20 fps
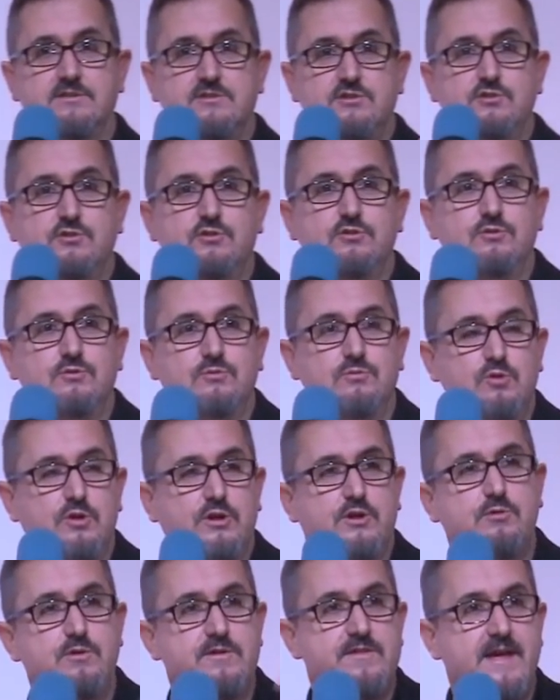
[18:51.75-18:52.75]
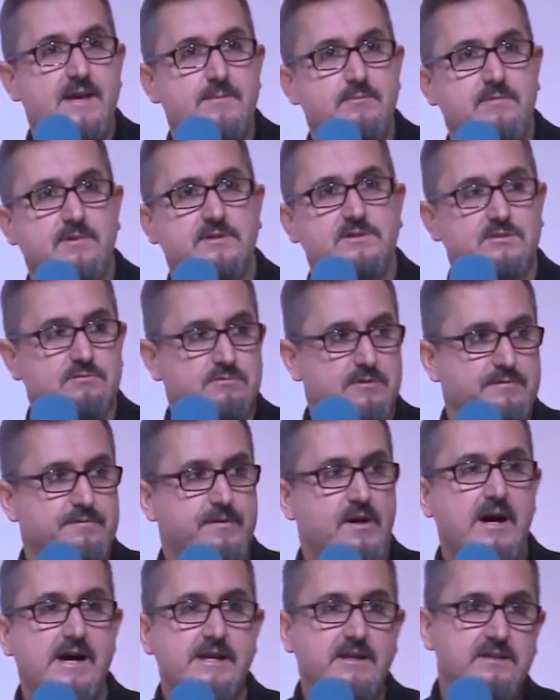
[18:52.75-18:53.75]
to work with them to
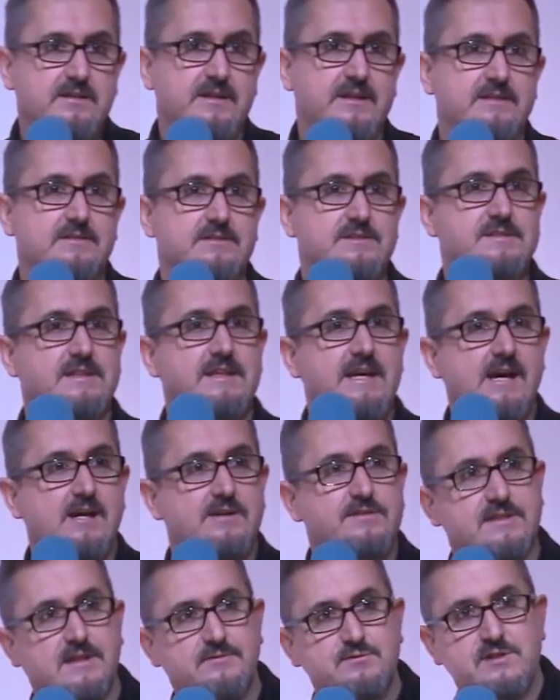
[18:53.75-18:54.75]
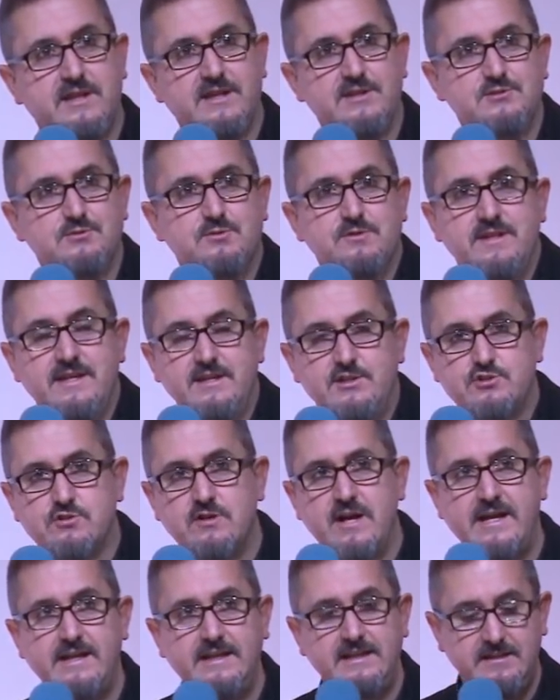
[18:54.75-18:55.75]
refine it and see how it dovetails with their
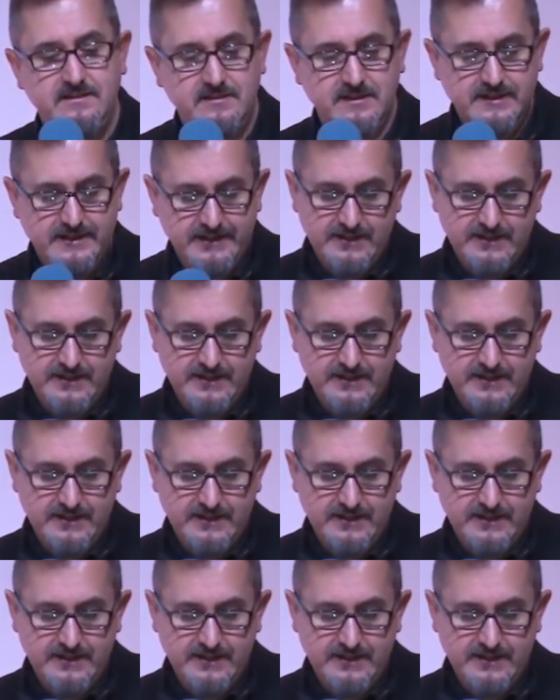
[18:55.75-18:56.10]
training.